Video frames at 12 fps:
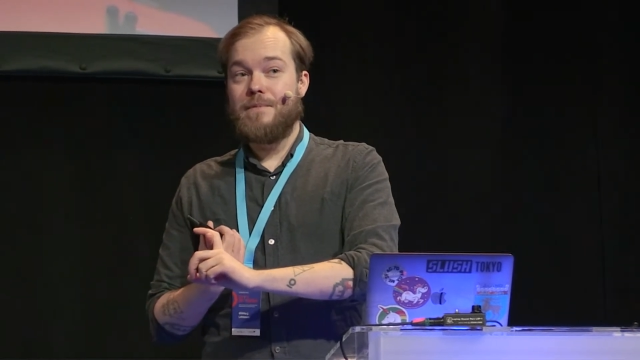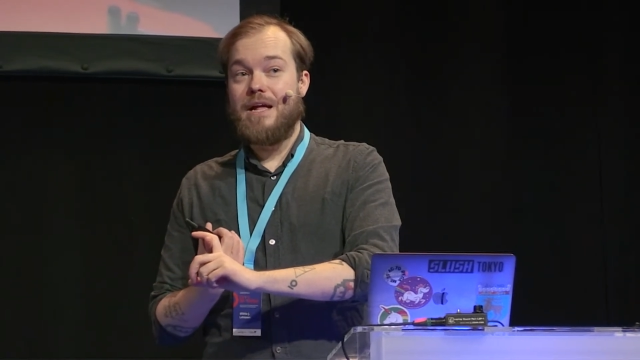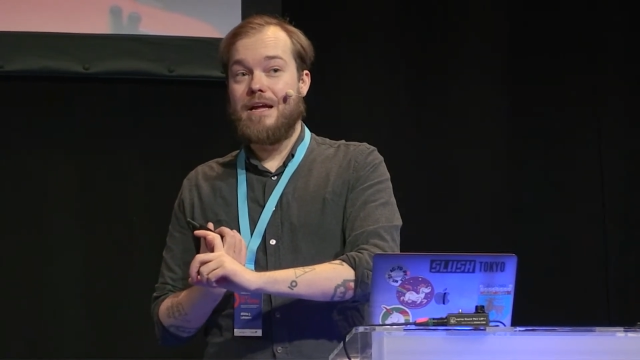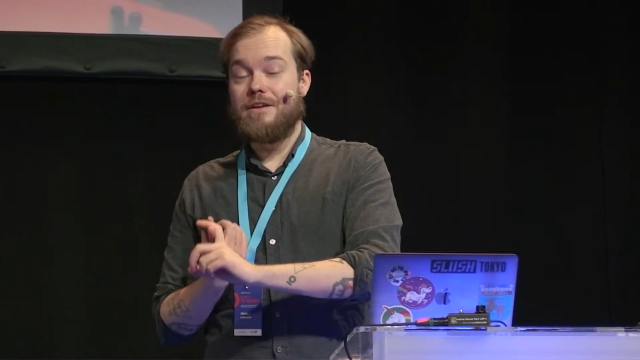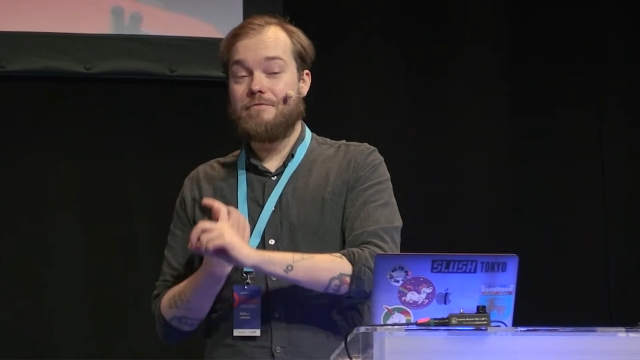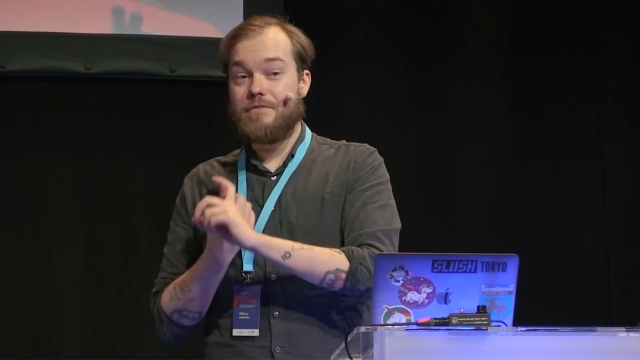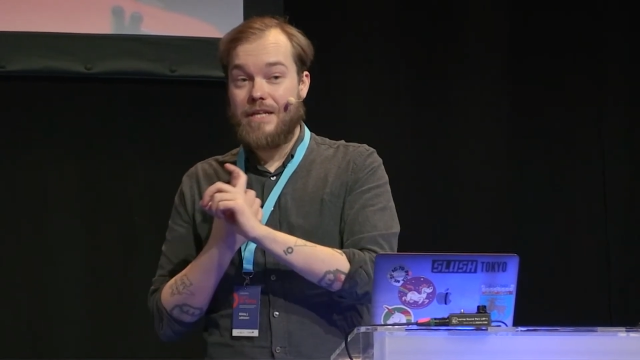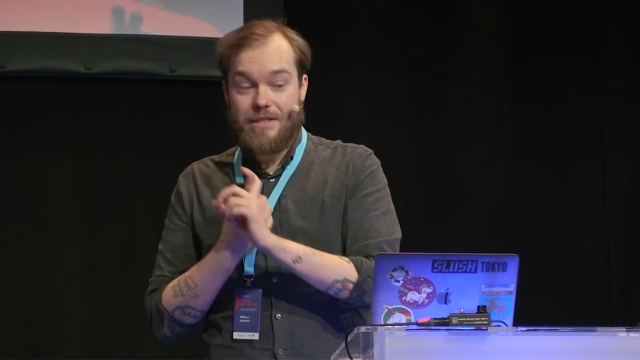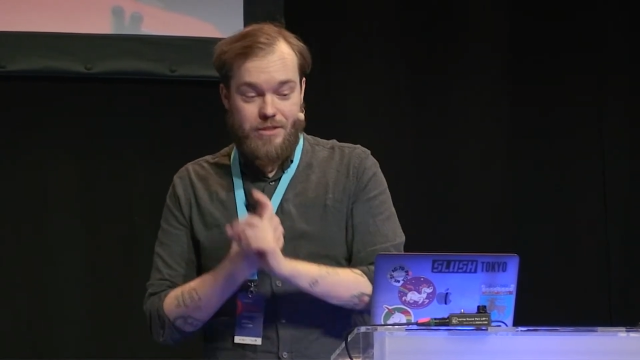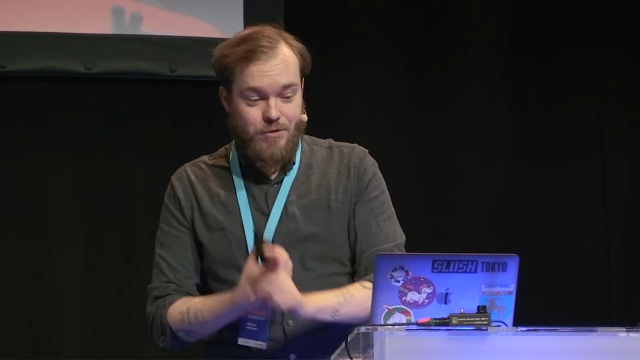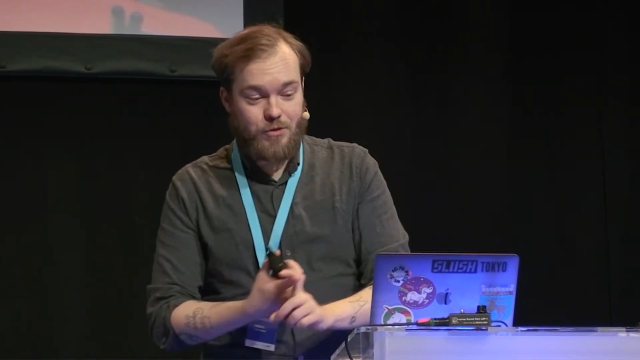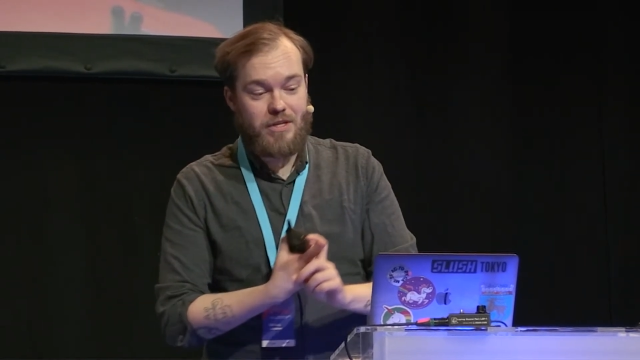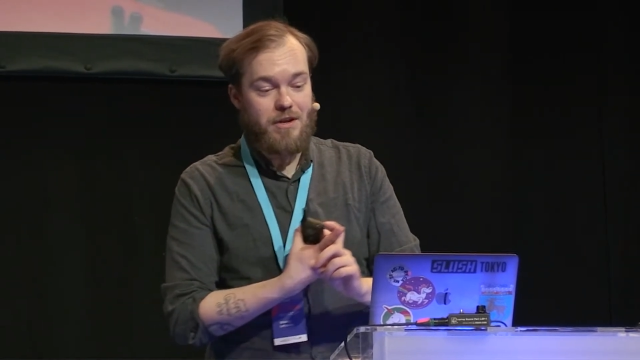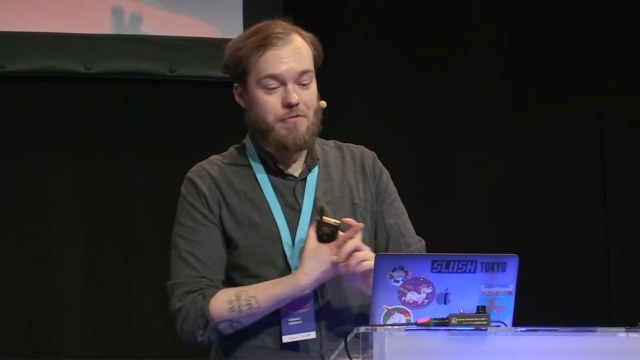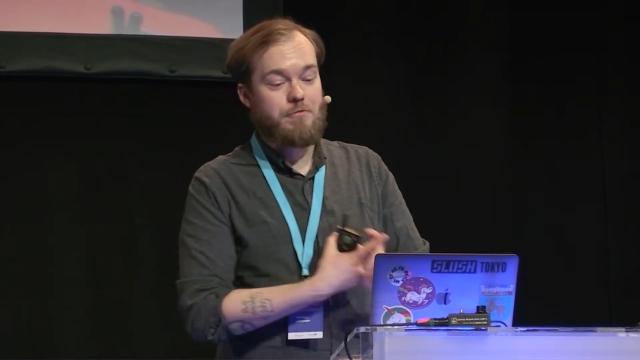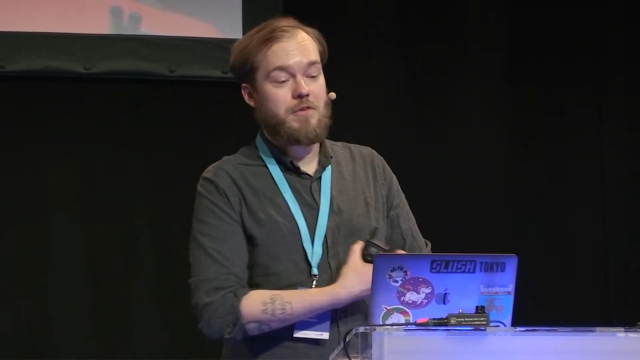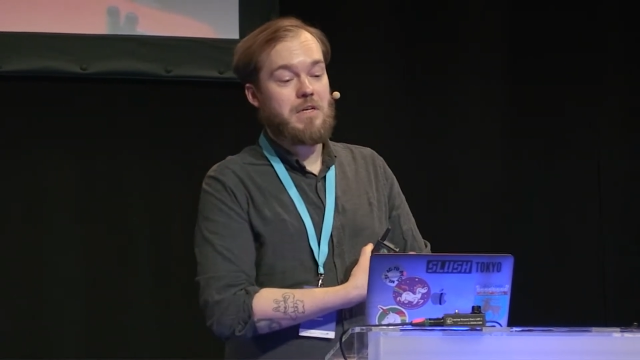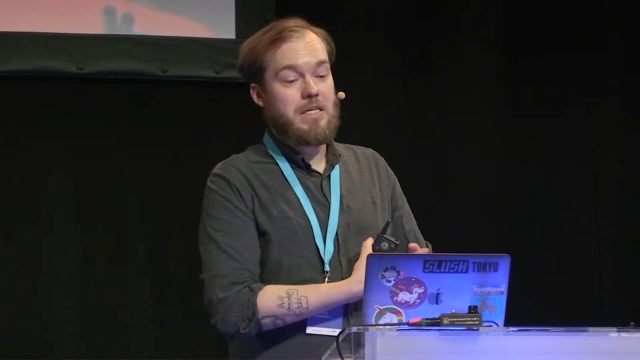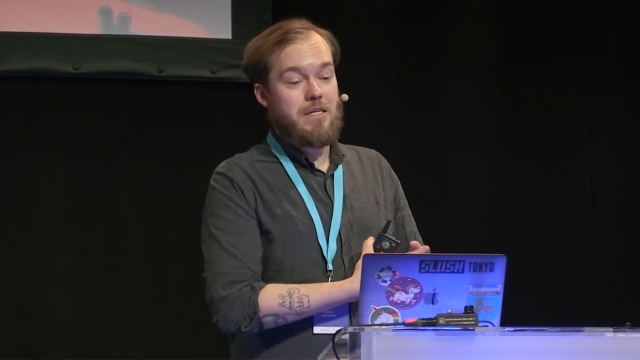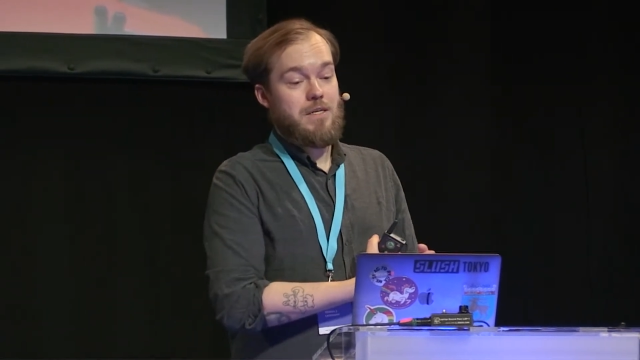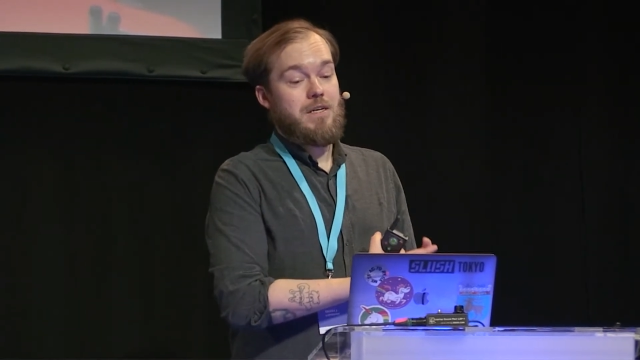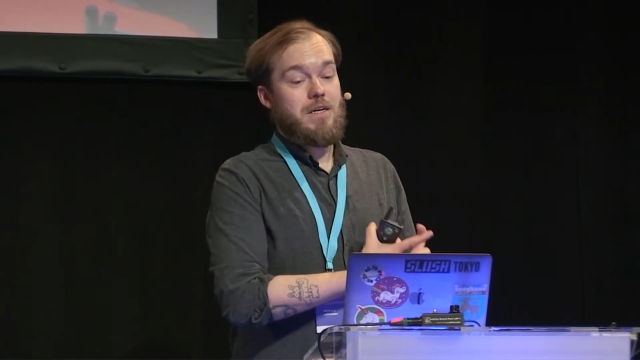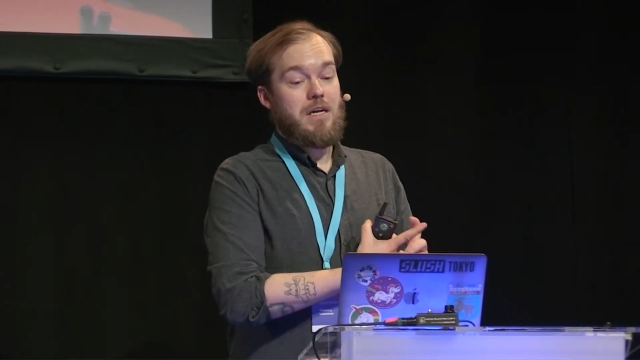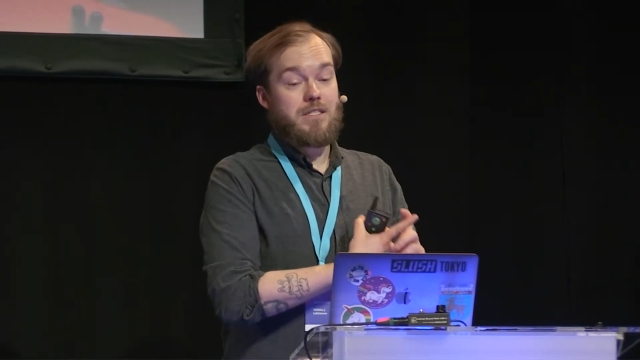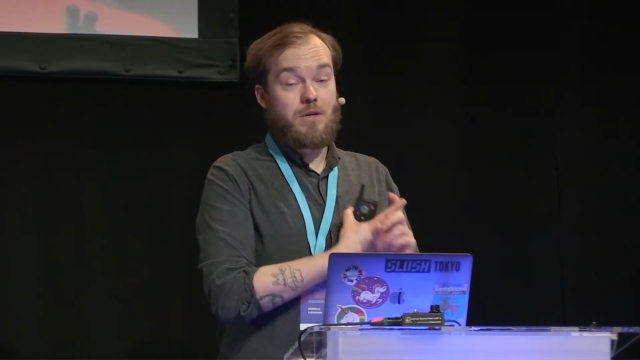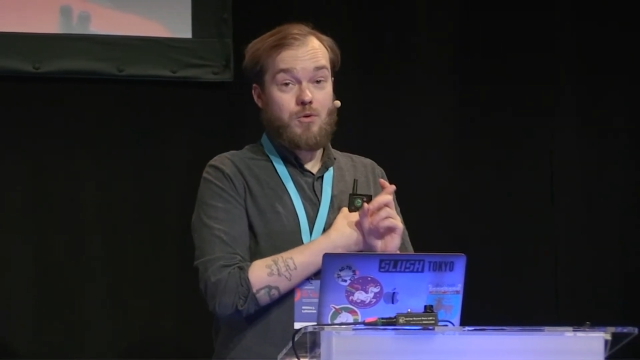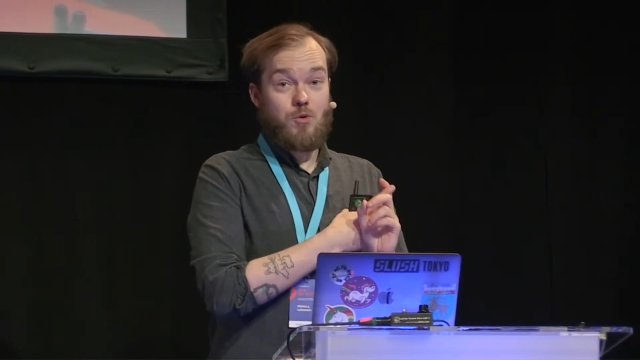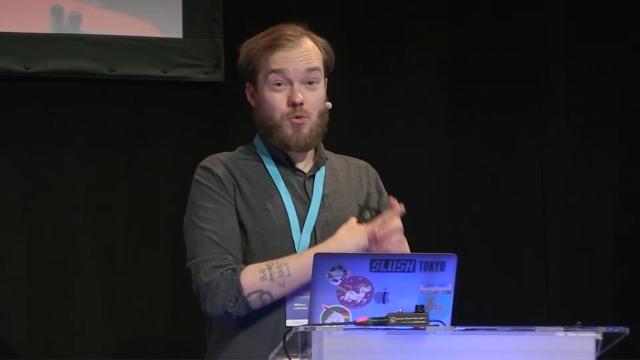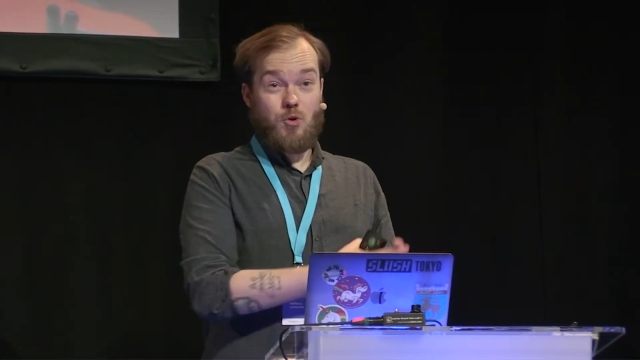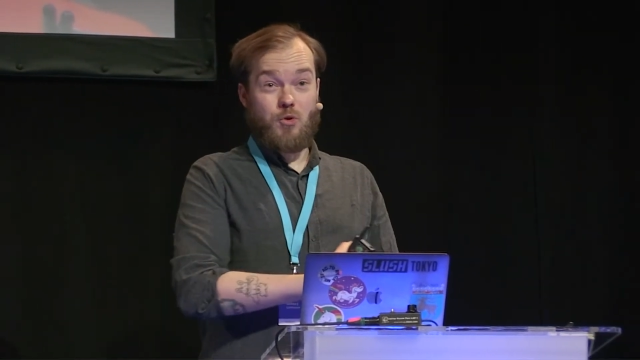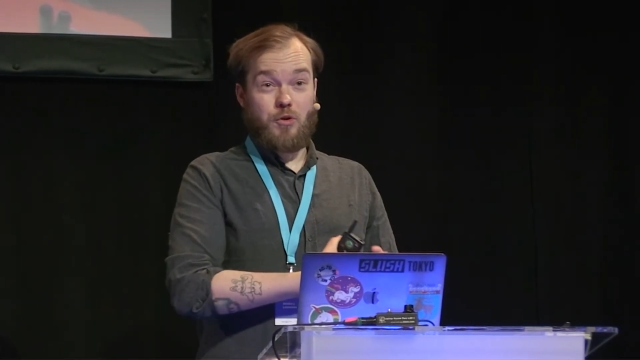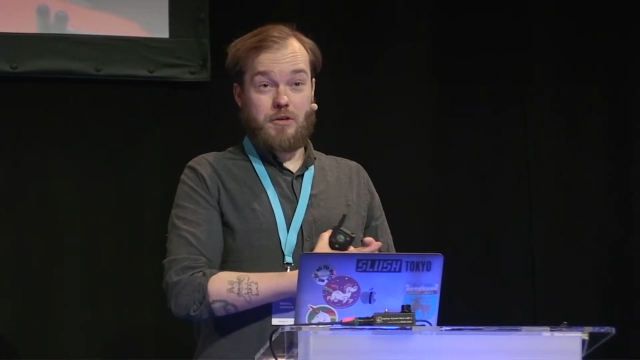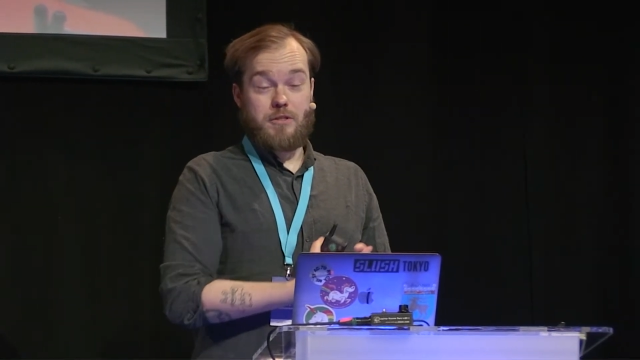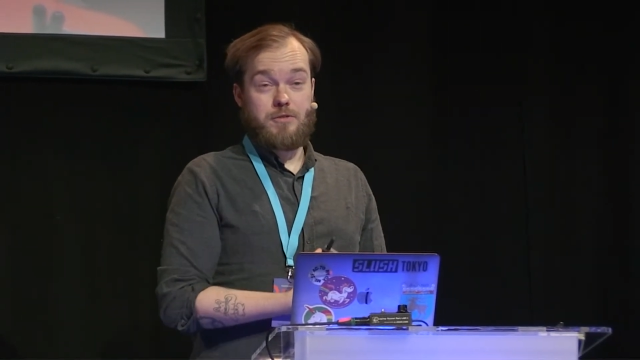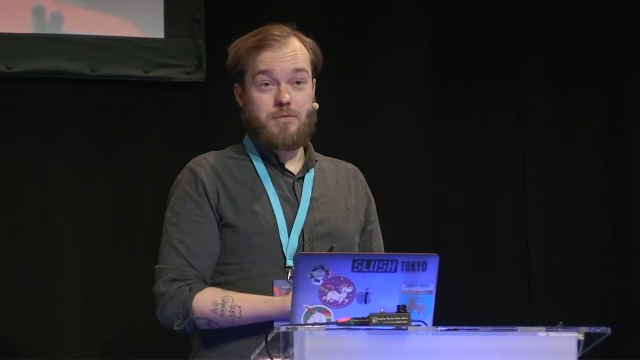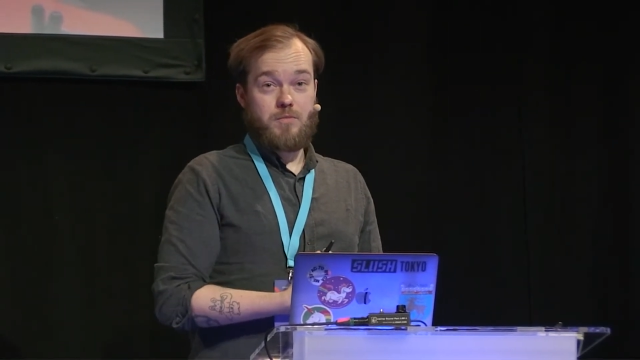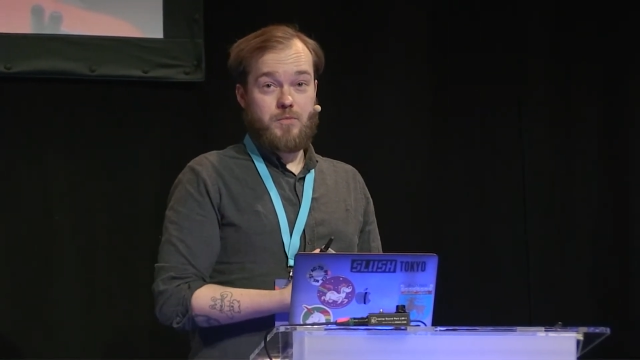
And if that's not enough, as a cohort,